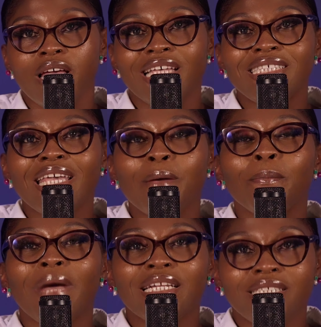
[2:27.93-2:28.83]
It's like a
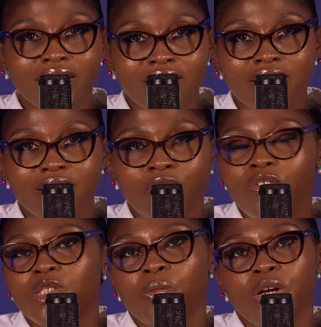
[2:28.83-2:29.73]
magnet
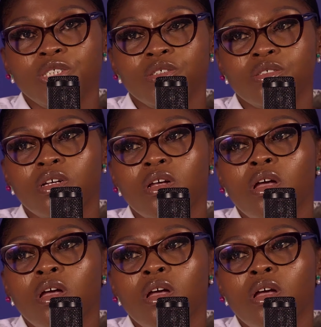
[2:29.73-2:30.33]
for depression.